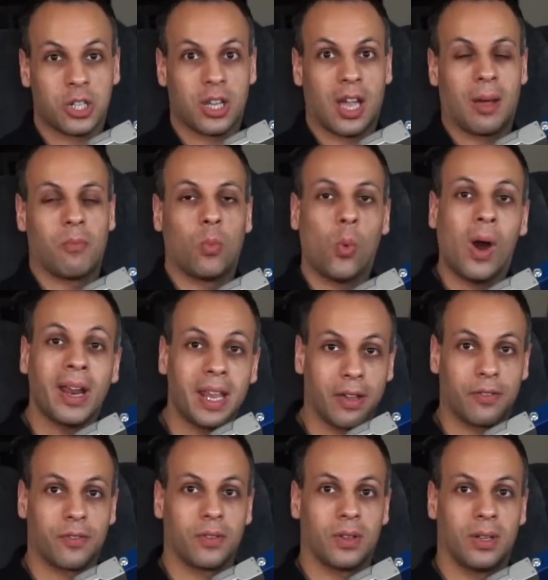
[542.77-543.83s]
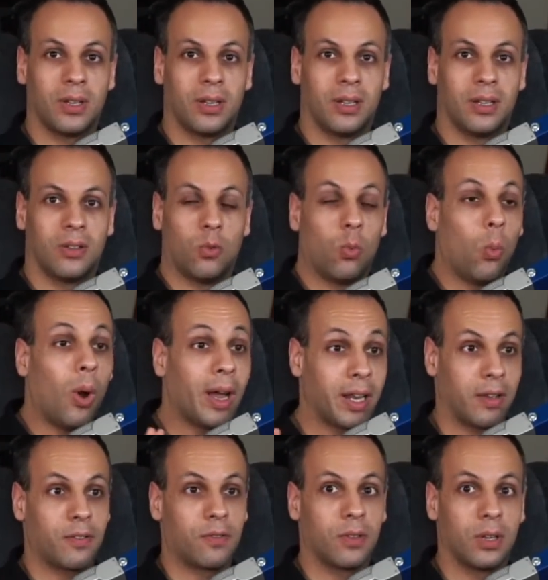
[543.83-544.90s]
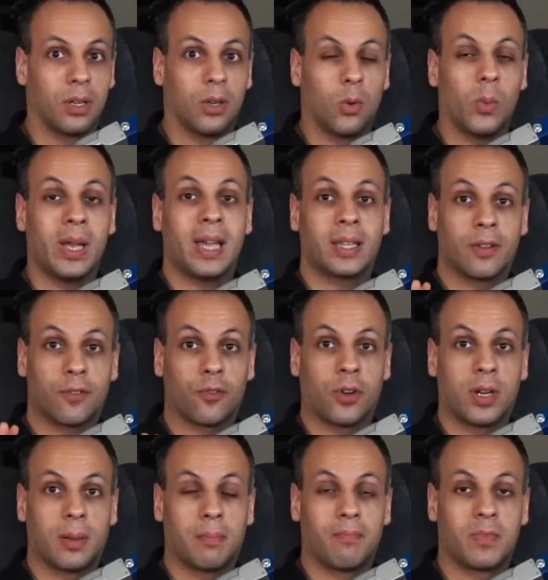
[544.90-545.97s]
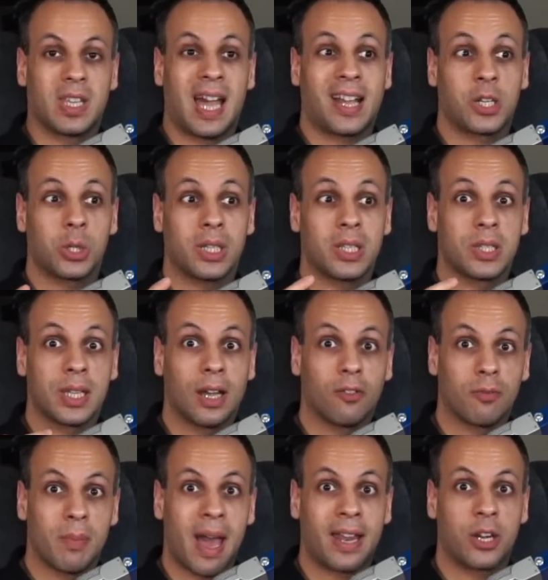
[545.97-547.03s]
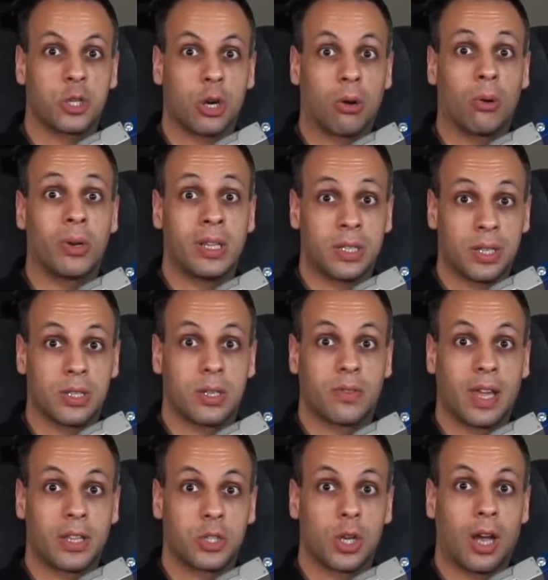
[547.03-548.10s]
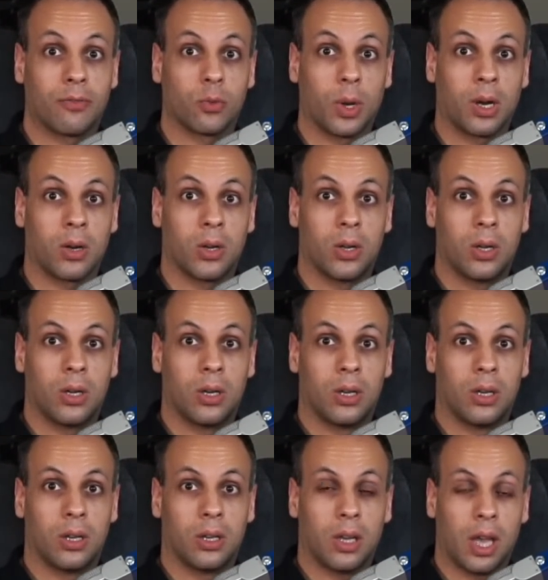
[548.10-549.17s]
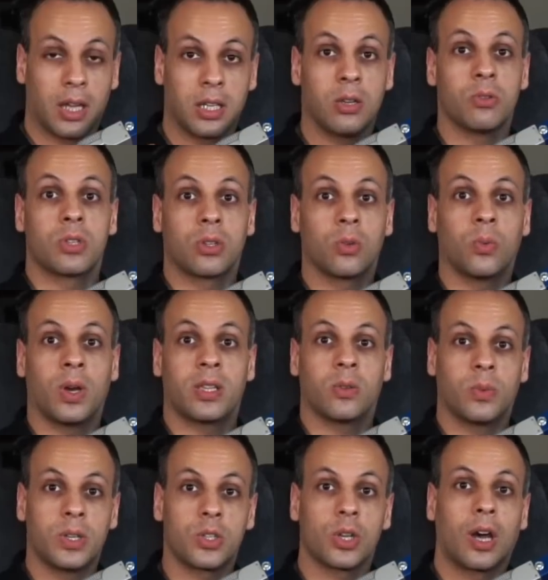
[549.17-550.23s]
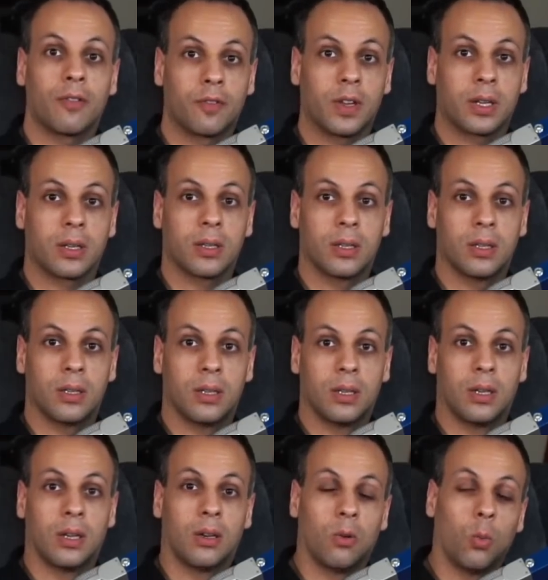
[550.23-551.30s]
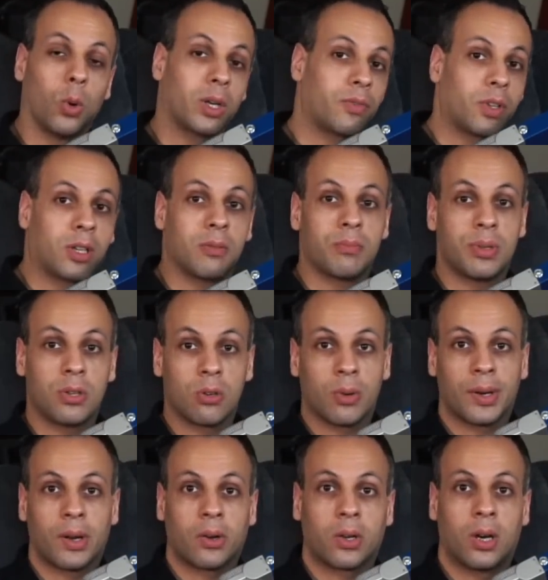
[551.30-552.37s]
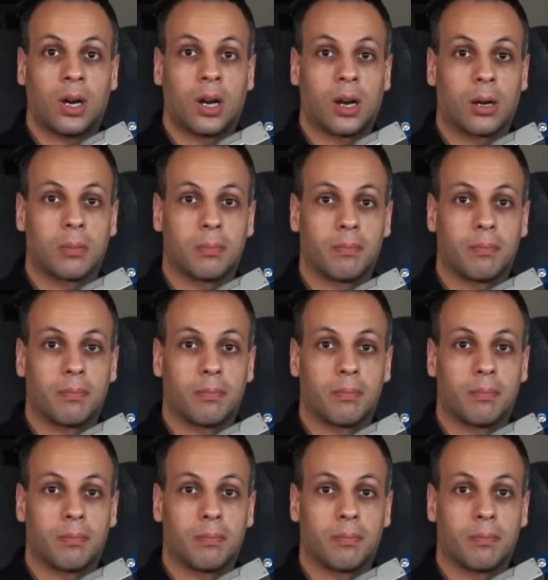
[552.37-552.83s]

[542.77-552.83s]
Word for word: cam. What if, what if we had the freedom to actually self manage our own instance of that software and use it the way that we saw fit. What if the computer in our car